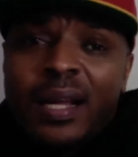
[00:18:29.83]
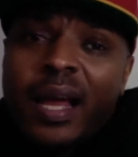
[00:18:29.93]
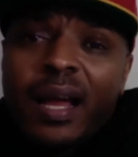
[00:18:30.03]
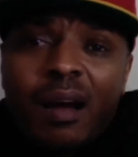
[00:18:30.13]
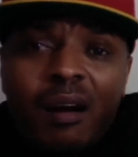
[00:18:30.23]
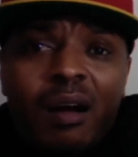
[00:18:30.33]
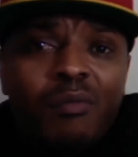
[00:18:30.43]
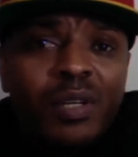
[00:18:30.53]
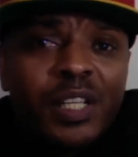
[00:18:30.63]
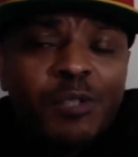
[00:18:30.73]
Hey, I
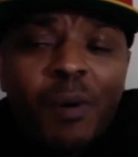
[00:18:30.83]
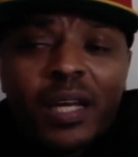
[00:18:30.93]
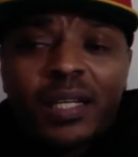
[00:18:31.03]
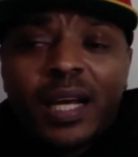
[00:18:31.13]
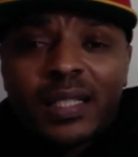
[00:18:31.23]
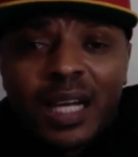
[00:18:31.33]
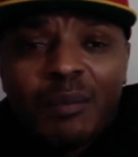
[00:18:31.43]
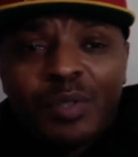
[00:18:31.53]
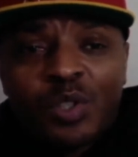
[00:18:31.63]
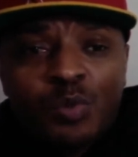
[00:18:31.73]
wasn't expecting that
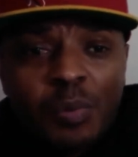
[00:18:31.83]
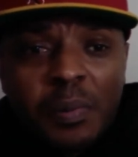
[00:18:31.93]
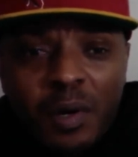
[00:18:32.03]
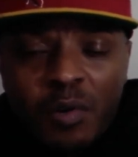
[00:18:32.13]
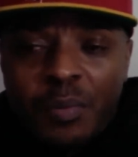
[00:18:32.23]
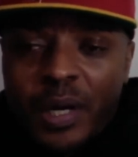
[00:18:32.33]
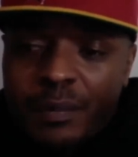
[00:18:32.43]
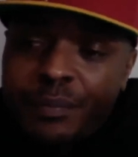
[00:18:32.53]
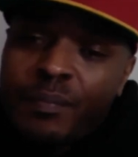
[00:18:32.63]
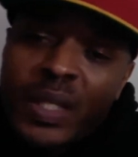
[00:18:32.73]
type of Super Bowl.
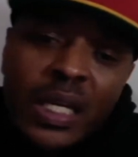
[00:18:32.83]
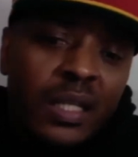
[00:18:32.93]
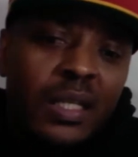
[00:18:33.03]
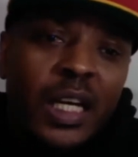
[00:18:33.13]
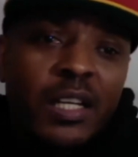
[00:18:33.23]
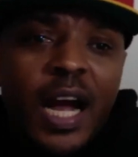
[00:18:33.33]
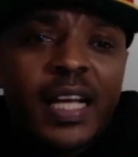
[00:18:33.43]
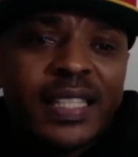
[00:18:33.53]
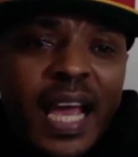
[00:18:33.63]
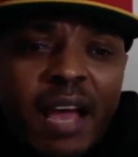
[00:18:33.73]
But there you
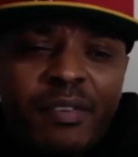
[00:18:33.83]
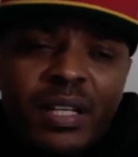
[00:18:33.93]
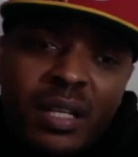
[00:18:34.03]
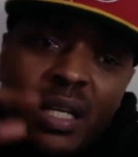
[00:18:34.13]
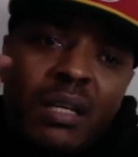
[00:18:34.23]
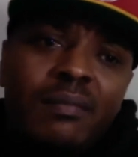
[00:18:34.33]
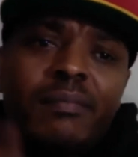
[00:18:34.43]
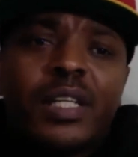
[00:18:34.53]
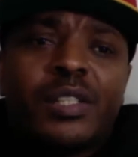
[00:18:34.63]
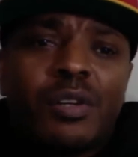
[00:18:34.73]
guys have it.
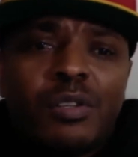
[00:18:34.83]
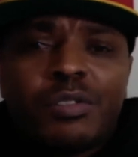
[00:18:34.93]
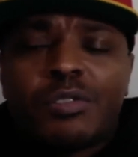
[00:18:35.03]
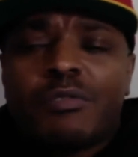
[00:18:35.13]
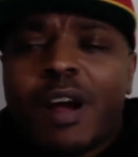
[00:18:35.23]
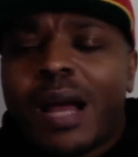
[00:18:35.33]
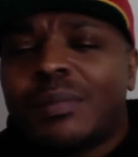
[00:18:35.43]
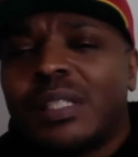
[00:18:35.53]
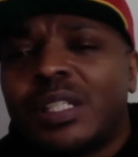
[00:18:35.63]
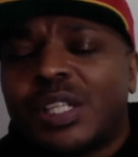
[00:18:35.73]
Make sure you subscribe
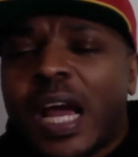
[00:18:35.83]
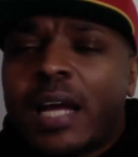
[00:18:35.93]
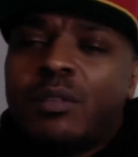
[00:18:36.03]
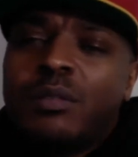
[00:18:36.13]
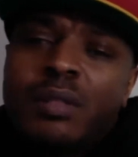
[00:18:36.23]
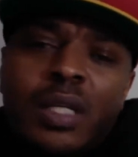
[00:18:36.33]
to the channel.